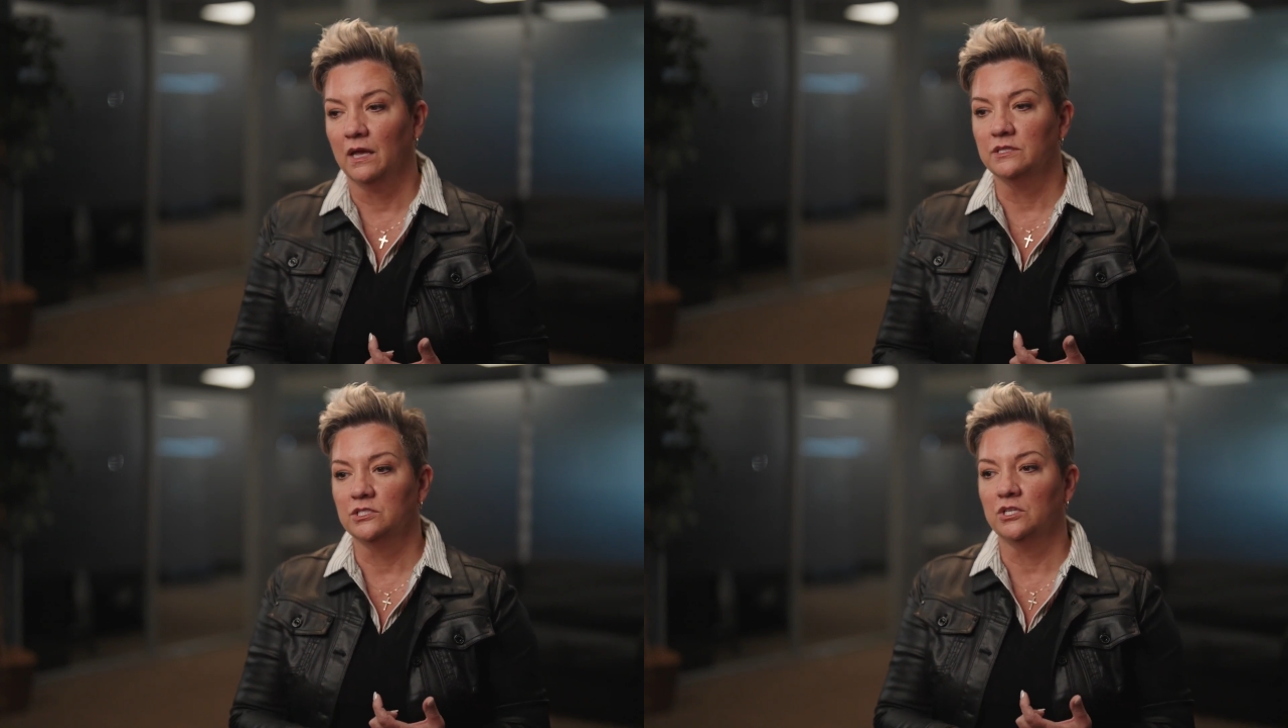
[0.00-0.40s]

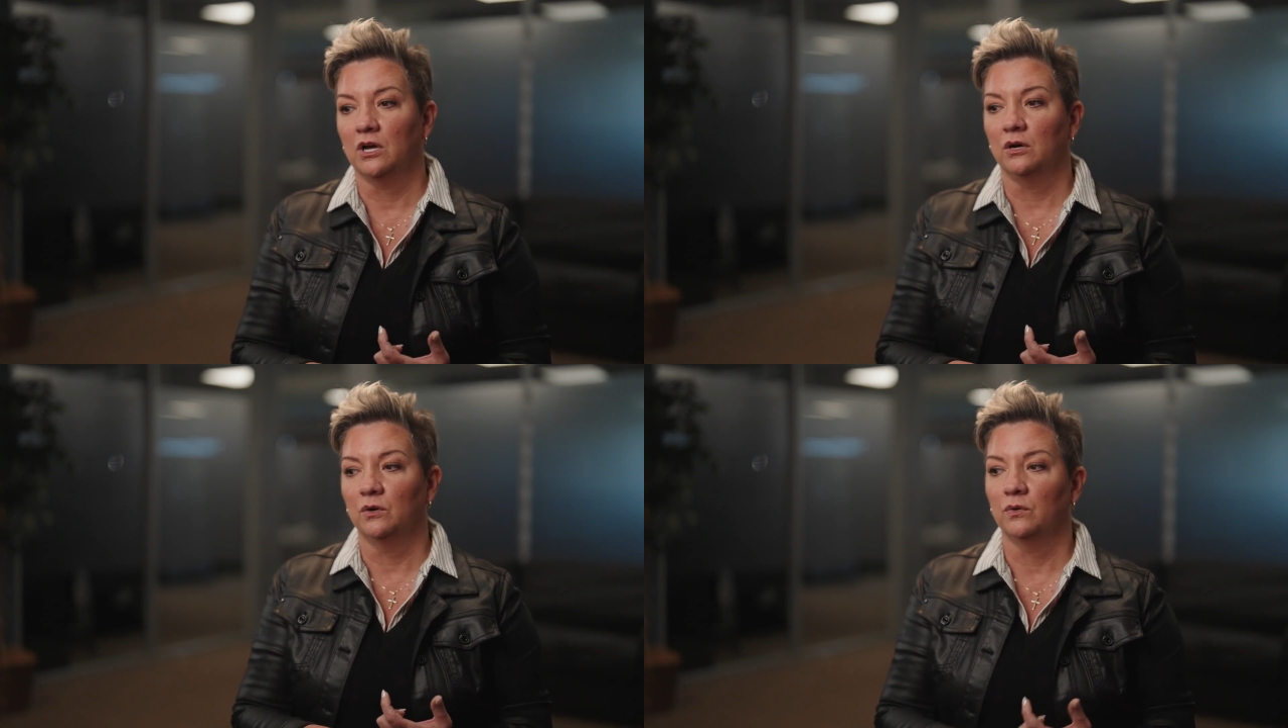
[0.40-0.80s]
And
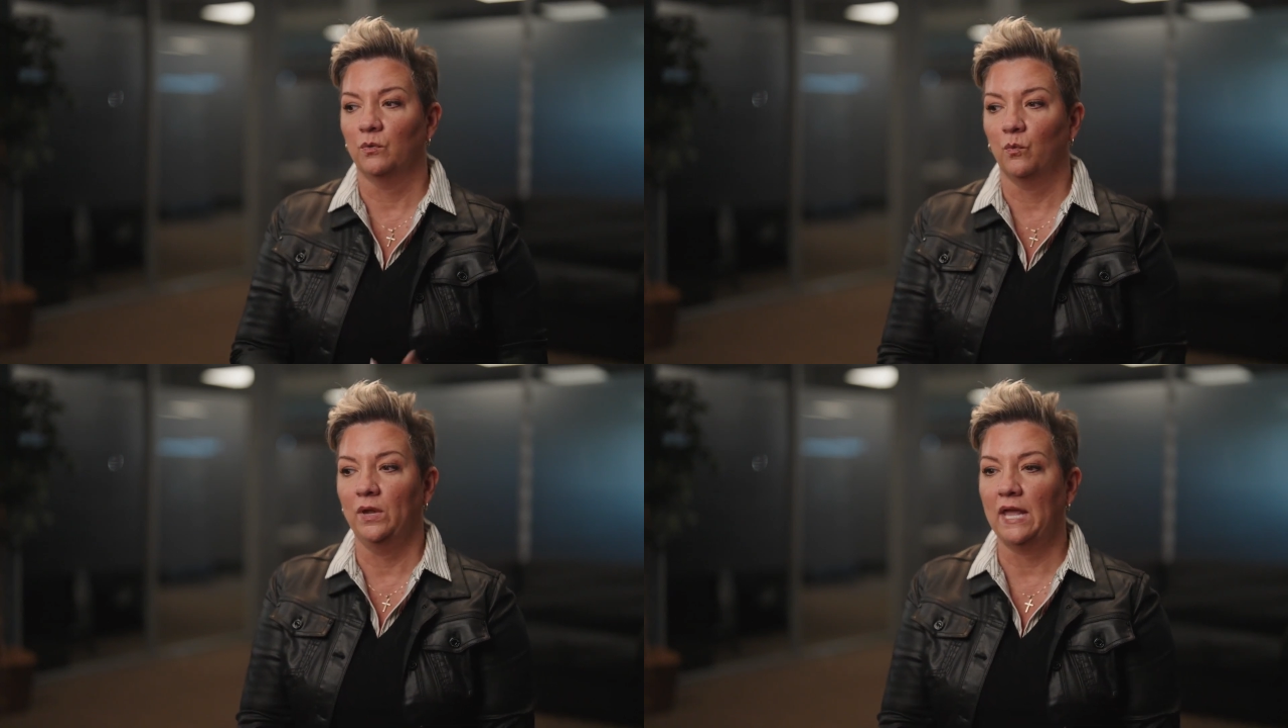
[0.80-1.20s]
so
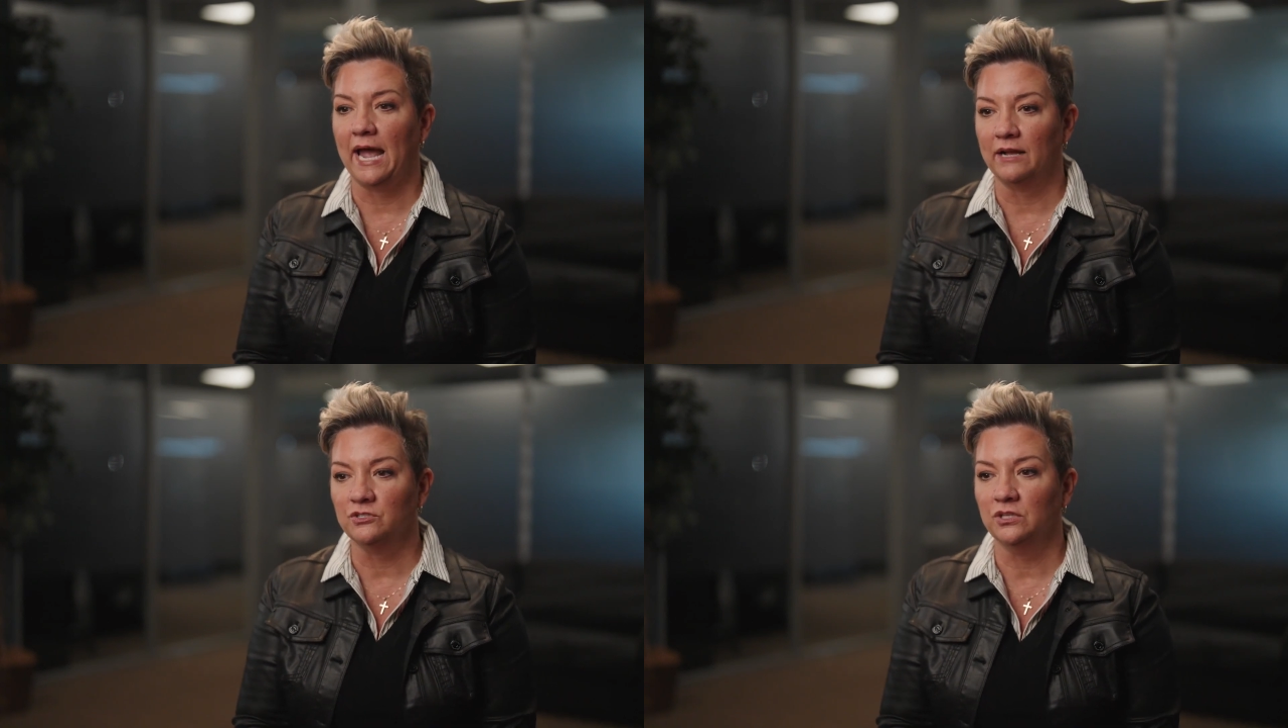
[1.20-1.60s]
we
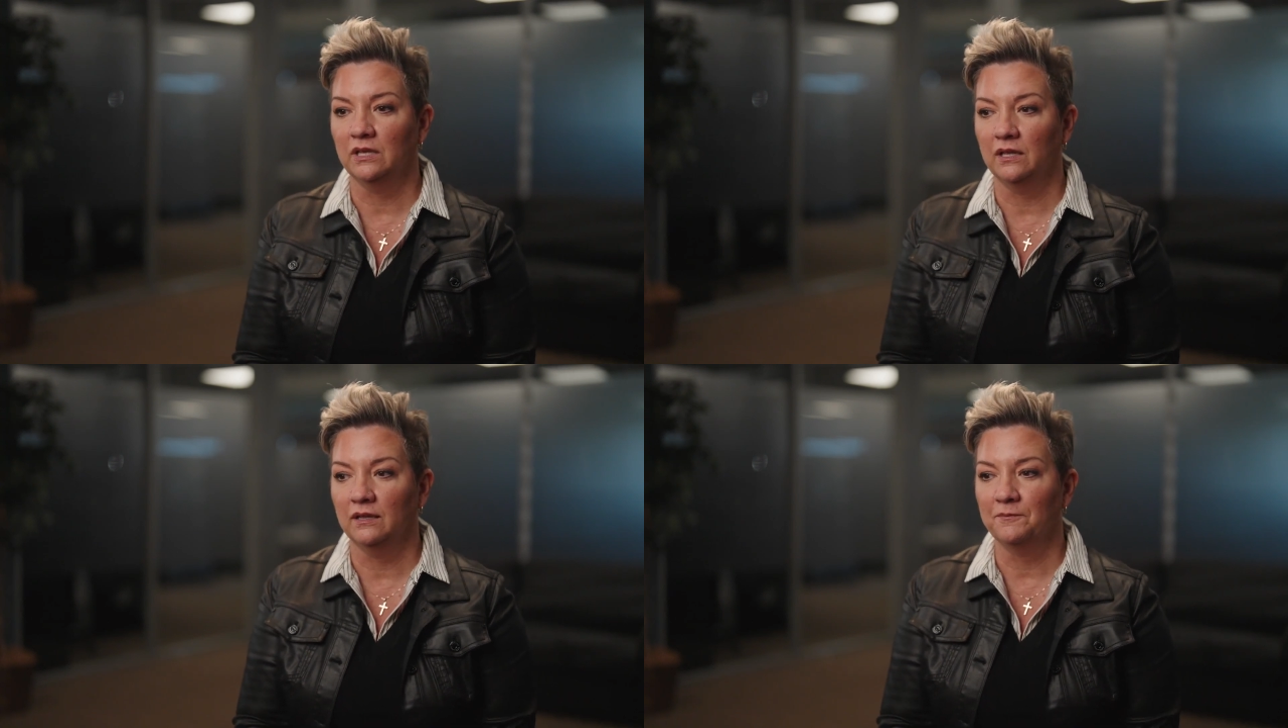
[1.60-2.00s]

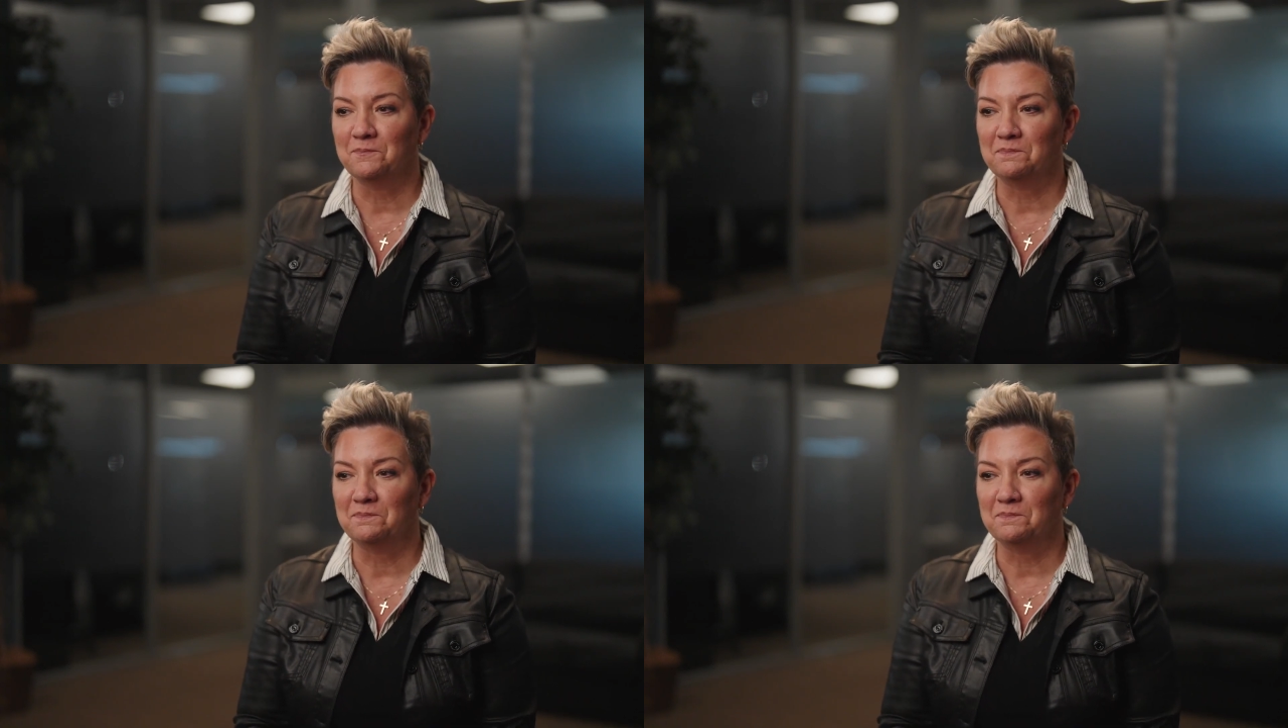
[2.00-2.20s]
actually